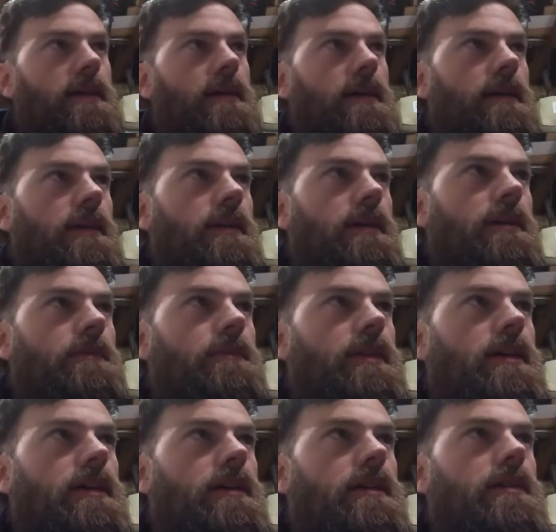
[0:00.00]

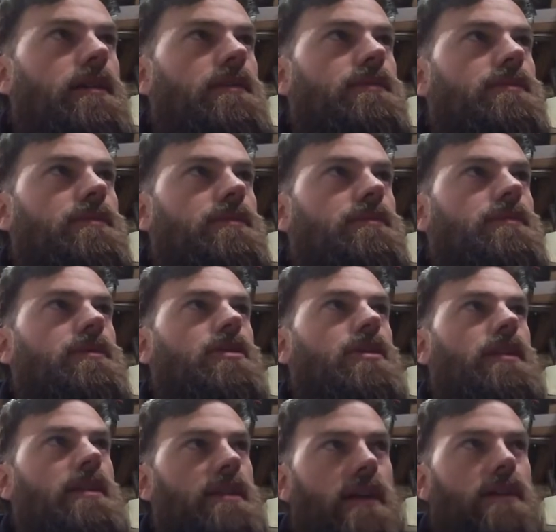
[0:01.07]
I've
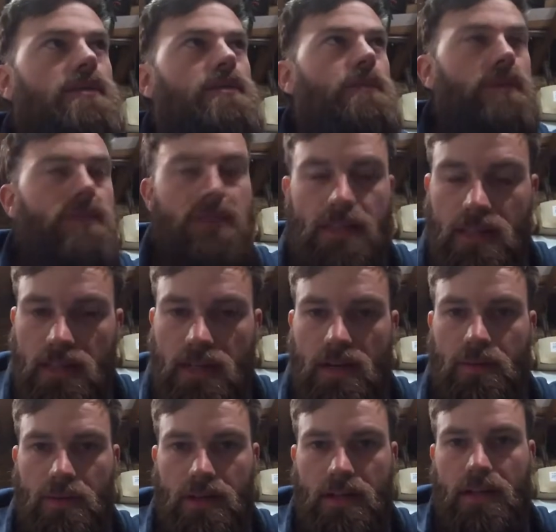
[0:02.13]
got it down to a bit of a T
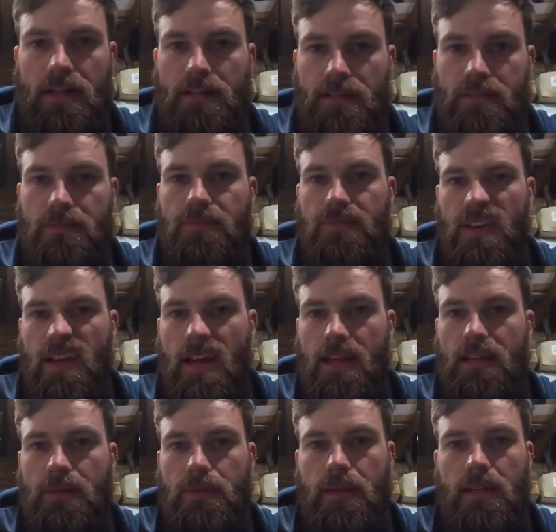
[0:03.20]
now where I can edit them
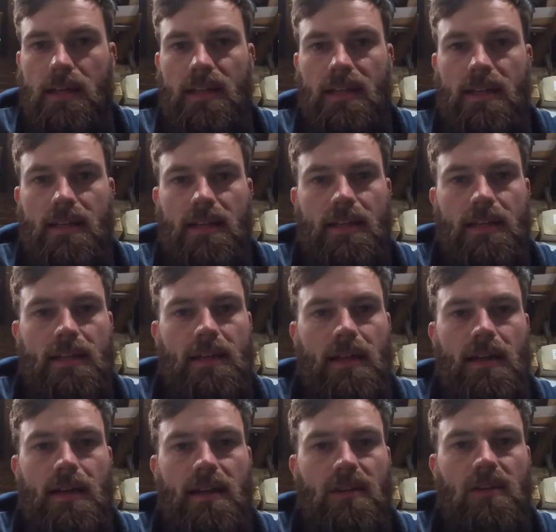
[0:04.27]
fairly quickly.
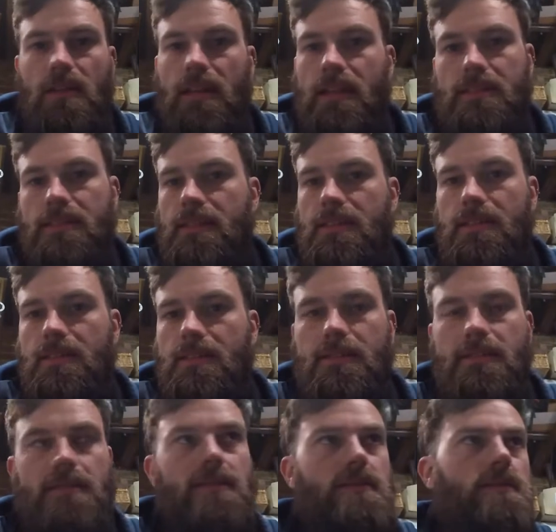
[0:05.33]
A lot of that's in
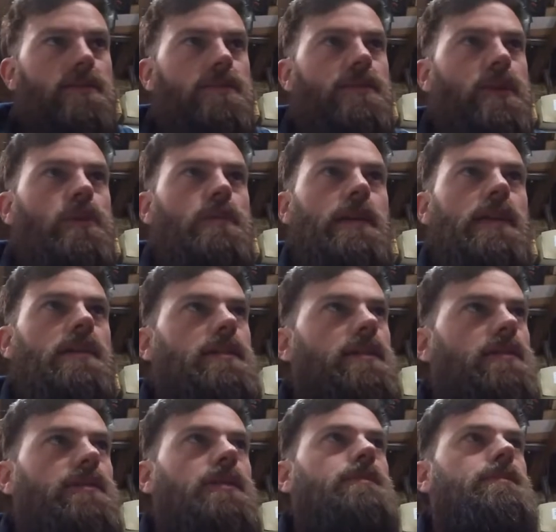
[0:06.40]
the filming
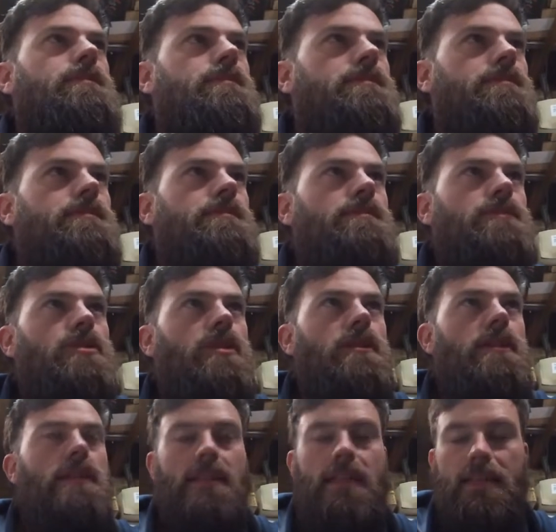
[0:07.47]
of them, trying
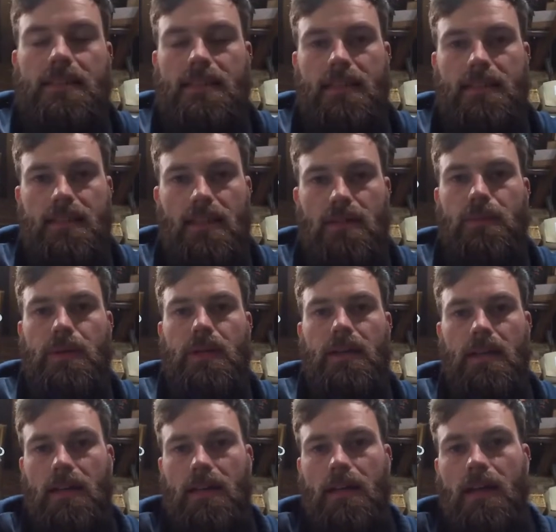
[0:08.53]
to condense that down a bit.
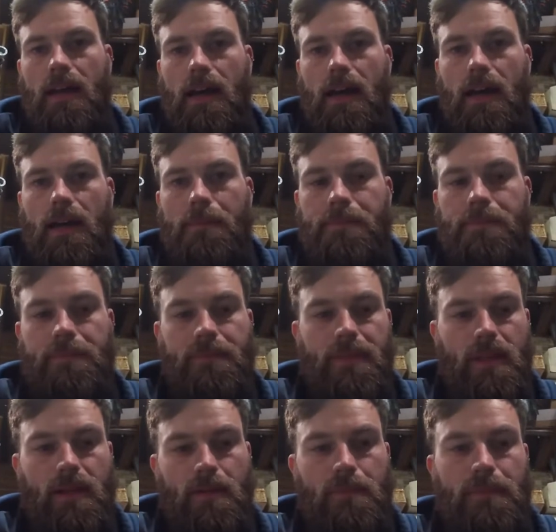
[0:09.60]

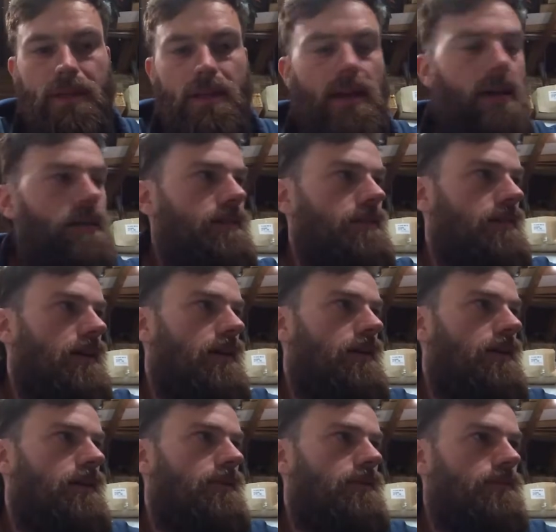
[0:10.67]
But yeah,
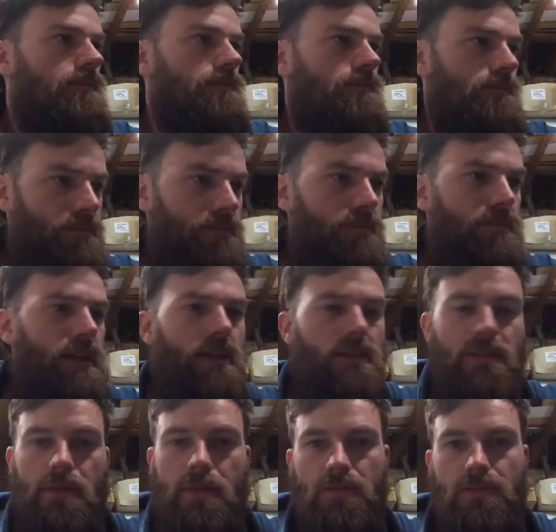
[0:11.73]
so thank you
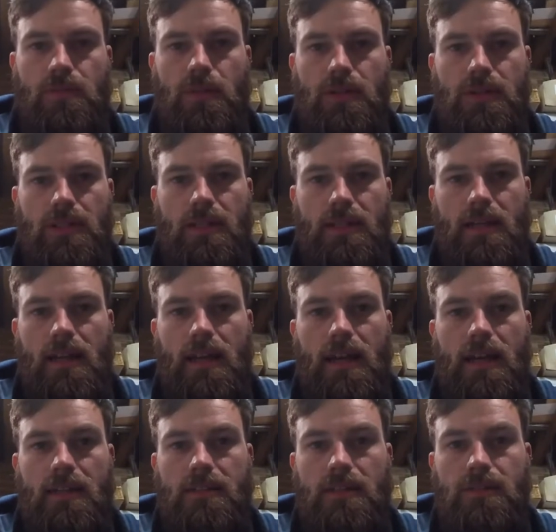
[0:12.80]
very much for watching,
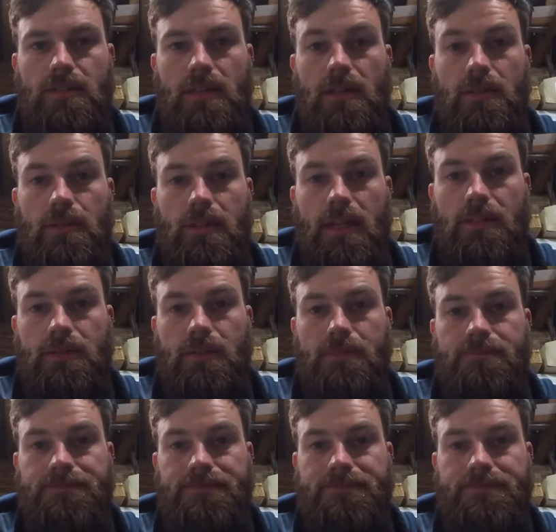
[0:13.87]
and I'll see you on the next
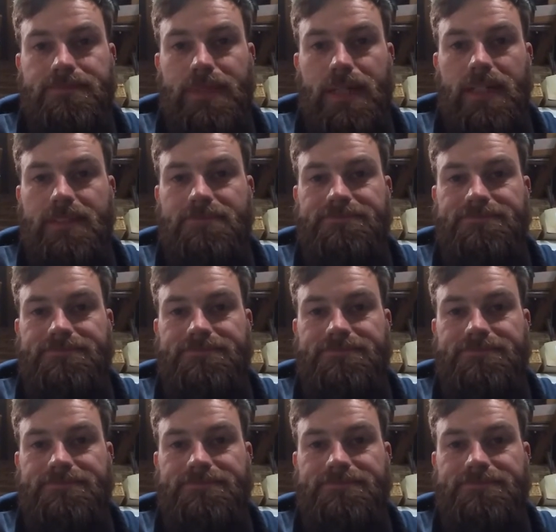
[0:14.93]
one. Bye.